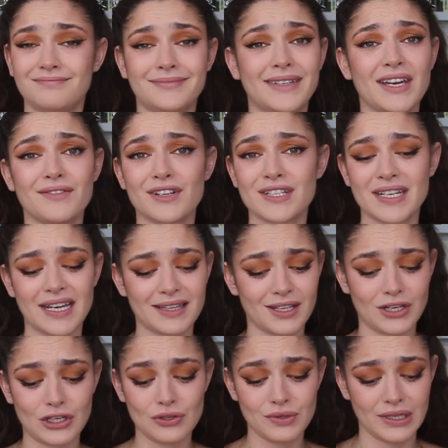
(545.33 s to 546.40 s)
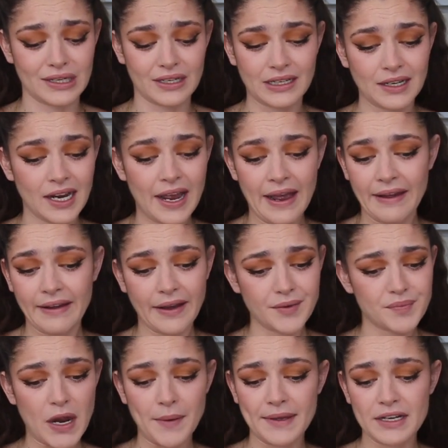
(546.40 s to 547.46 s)
Give or take the new year.
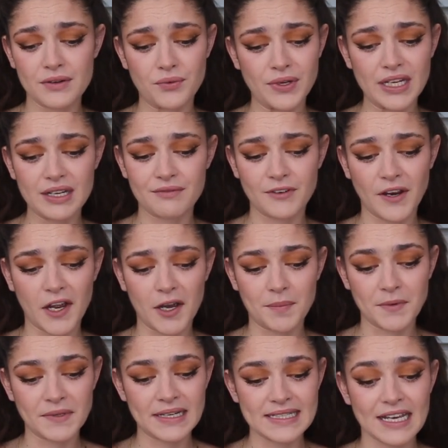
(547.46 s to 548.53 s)
Probably didn't read it for a couple days.